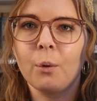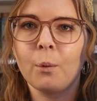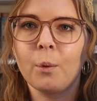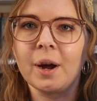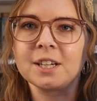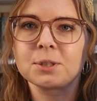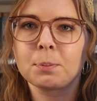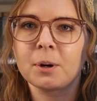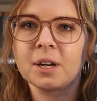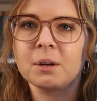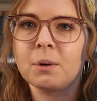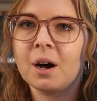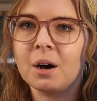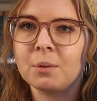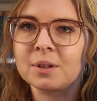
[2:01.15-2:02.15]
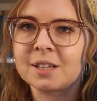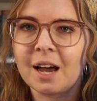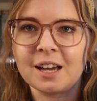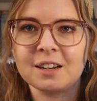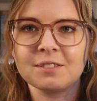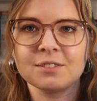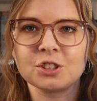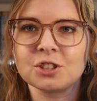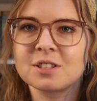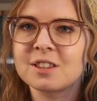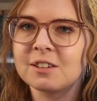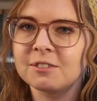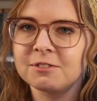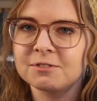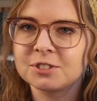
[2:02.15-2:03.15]
went pretty well with kind of
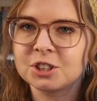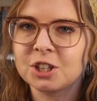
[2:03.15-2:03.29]
just the